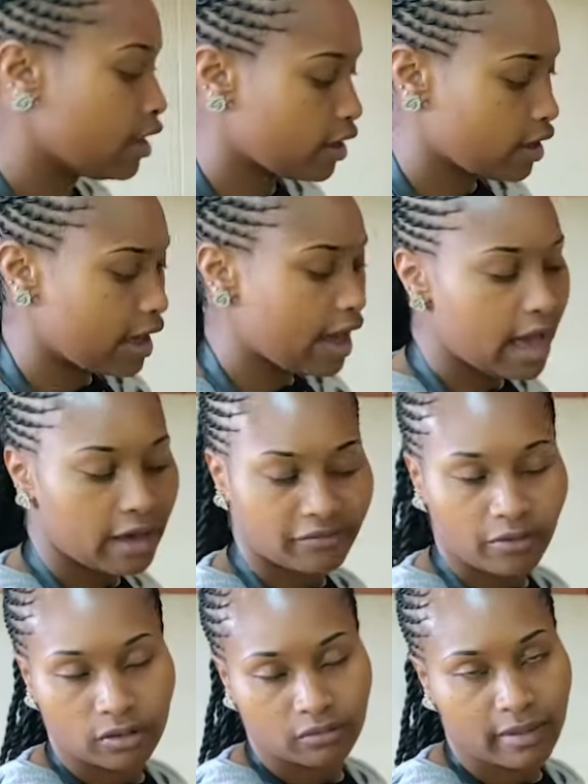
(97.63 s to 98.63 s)
Here
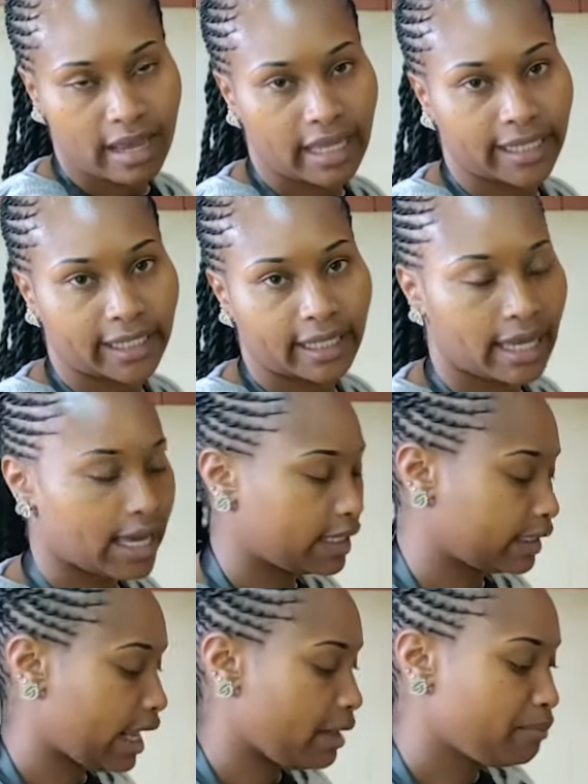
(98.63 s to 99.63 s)
I've got my
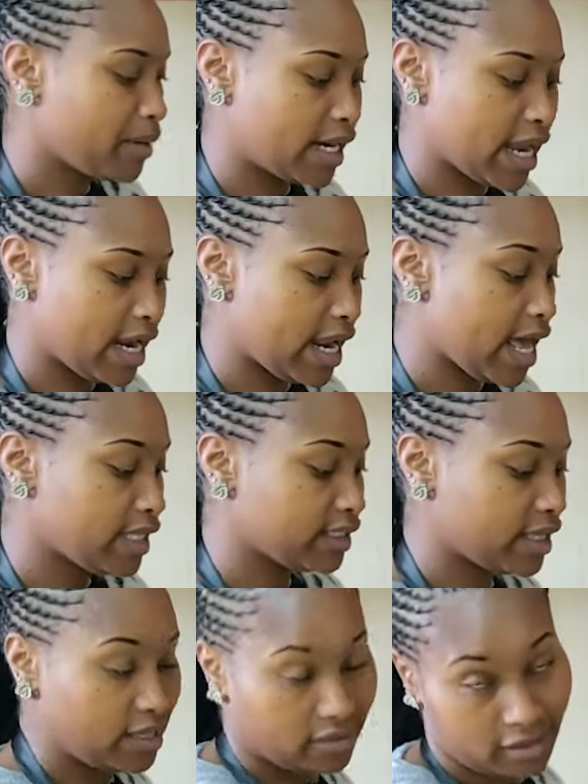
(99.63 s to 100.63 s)
ripe
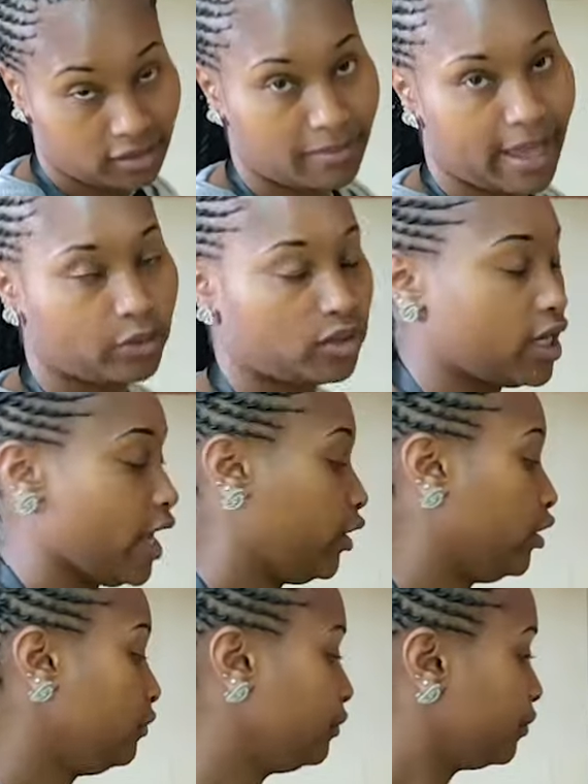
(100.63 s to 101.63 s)
bananas, and this is my
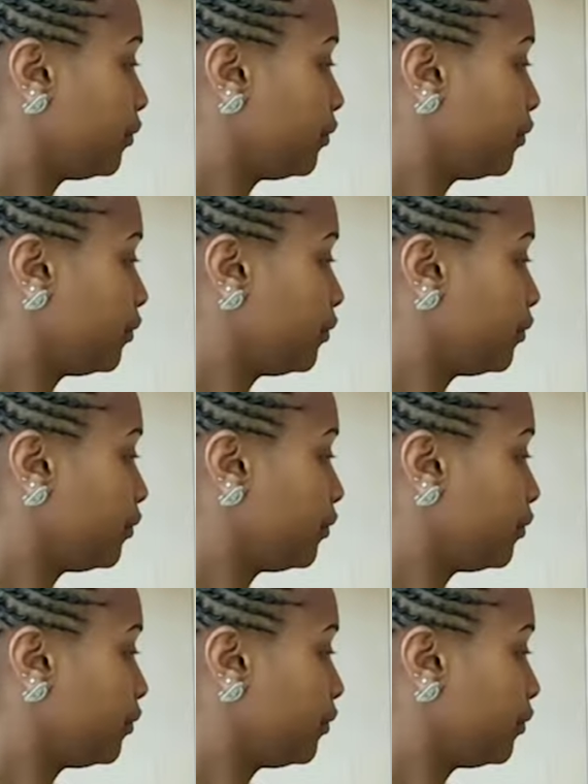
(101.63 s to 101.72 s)
hotel.